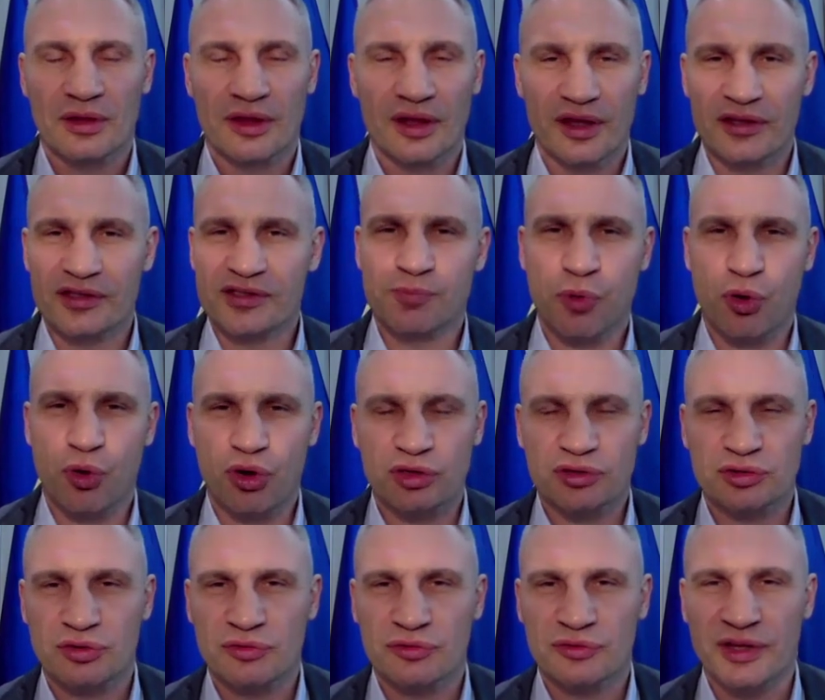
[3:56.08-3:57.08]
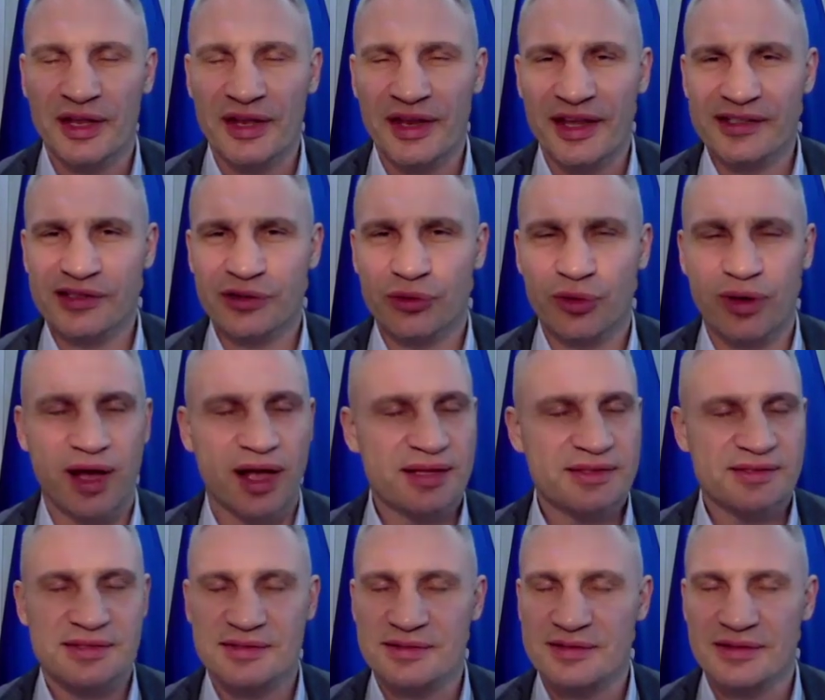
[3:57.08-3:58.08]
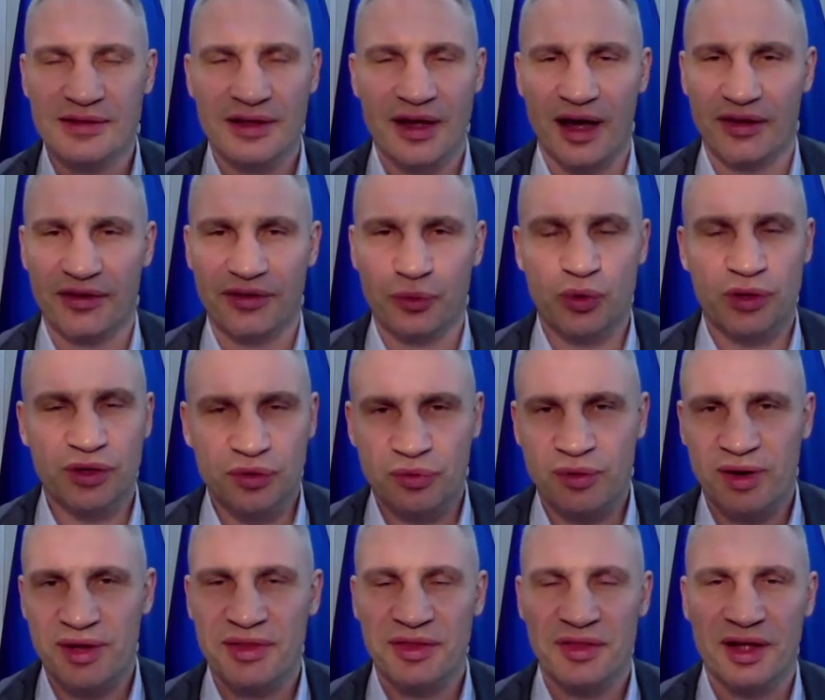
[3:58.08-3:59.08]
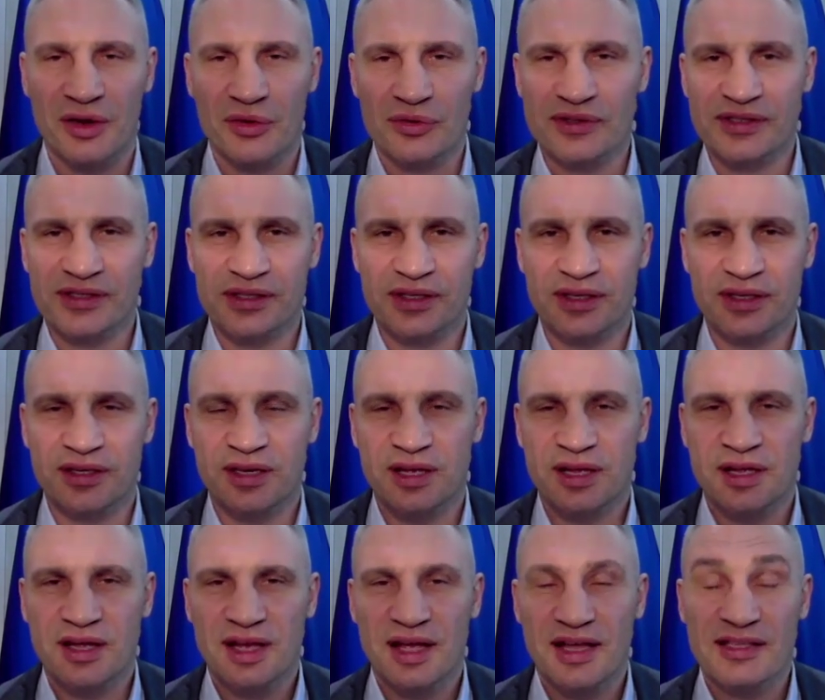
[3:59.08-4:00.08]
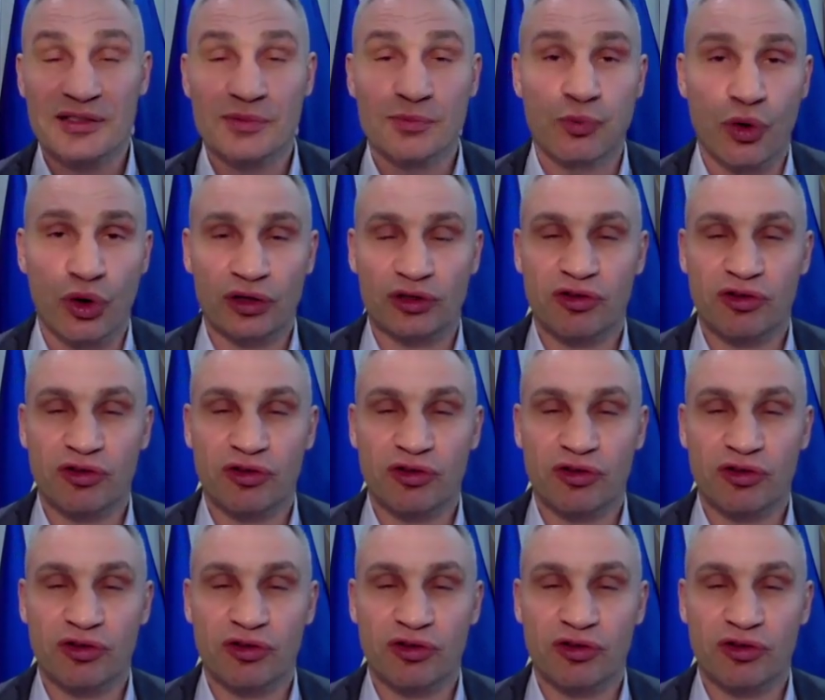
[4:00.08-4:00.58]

It's board of Donetsk, Lugansk, it's not. We right now see it's board